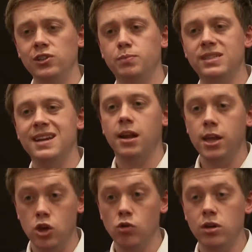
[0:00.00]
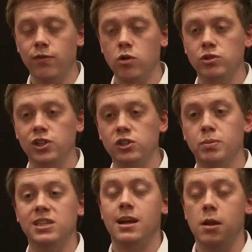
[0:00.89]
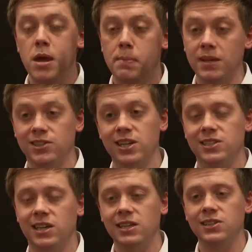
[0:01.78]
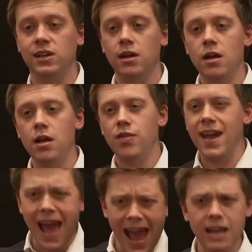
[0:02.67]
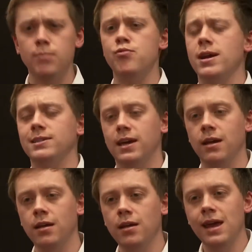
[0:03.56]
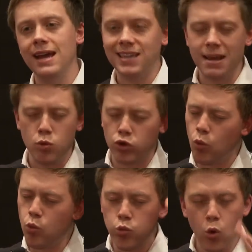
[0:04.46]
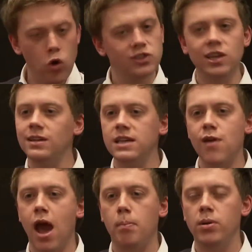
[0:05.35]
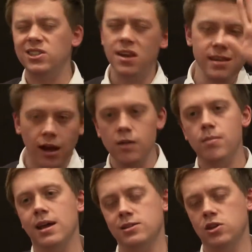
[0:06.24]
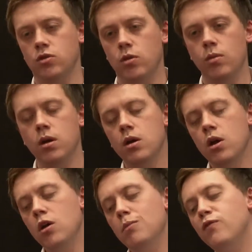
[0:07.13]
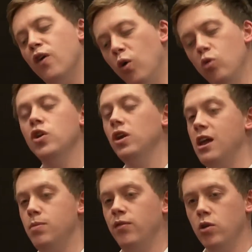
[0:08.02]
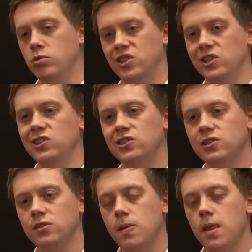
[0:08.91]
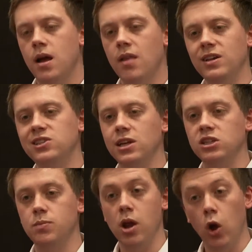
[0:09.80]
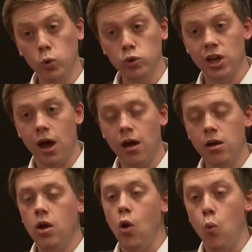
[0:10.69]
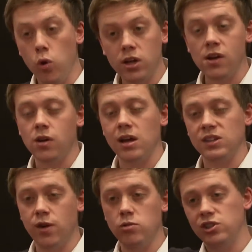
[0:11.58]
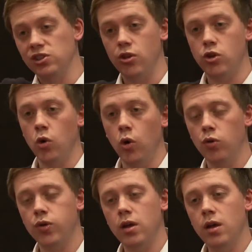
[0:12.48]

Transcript: particularly younger voters, particularly people in cities, they hate Brexit. It's a, the worst thing that's ever happened. It's a nightmare to them. But for other Labour voters, and these tend to be older, working class voters in the north,